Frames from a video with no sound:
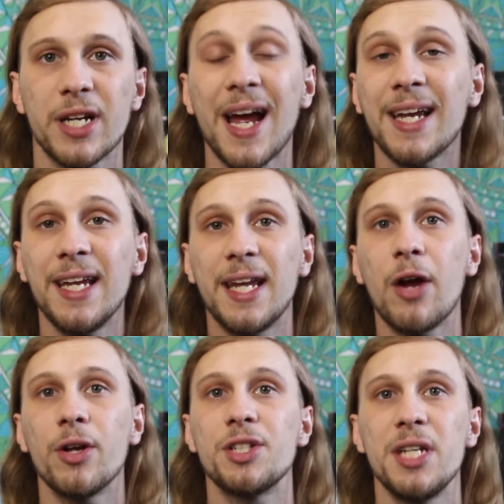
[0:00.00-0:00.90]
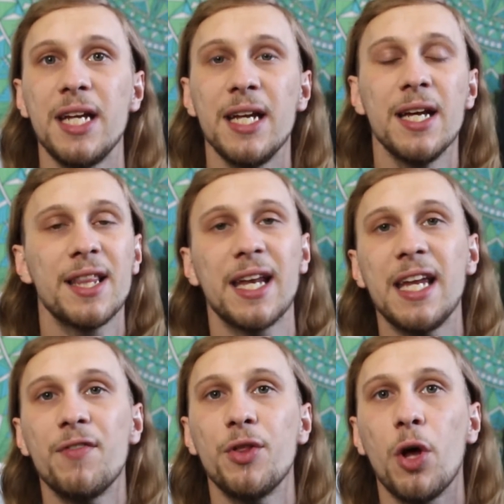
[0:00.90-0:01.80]
Like I can guarantee that
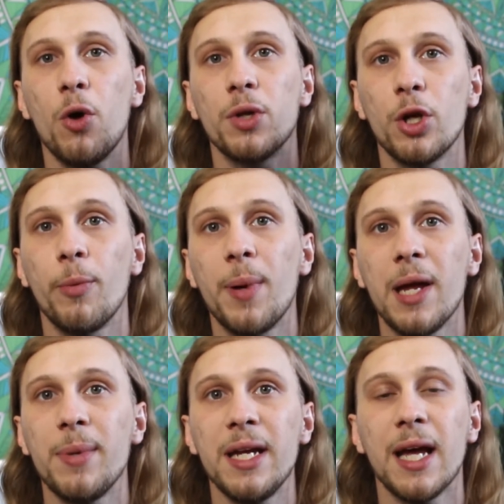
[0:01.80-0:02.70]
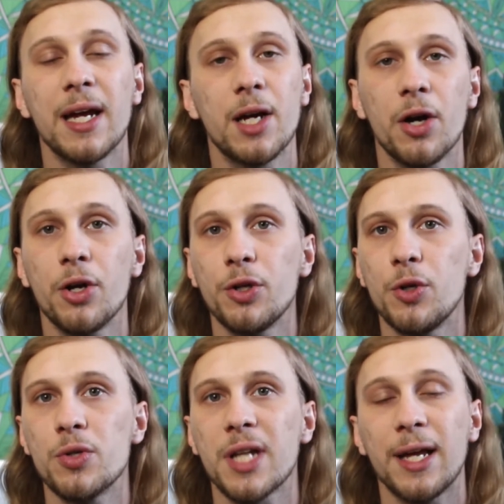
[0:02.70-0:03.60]
even though Lil Baby and Gunna
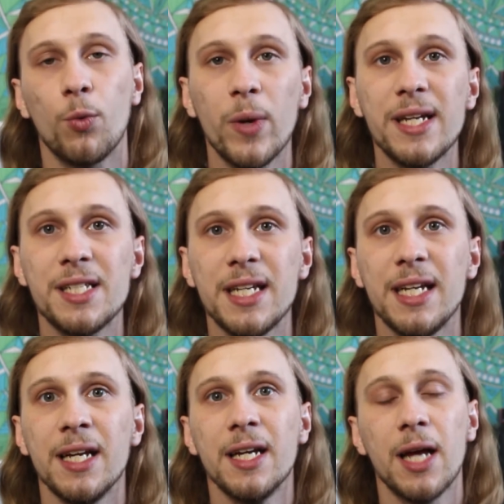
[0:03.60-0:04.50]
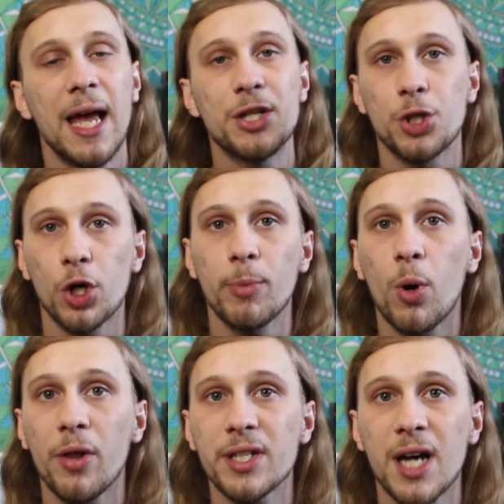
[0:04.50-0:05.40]
use like Wheezy and Turbo
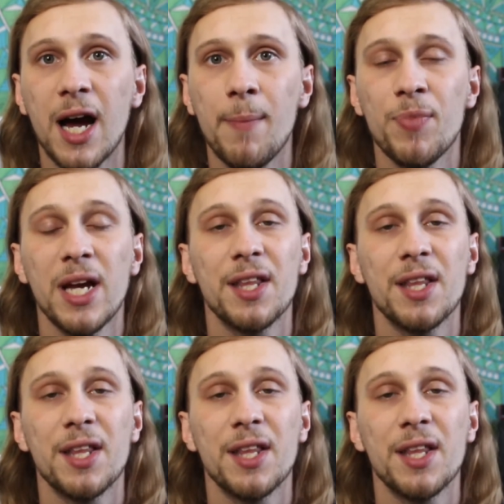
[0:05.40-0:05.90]
all the time,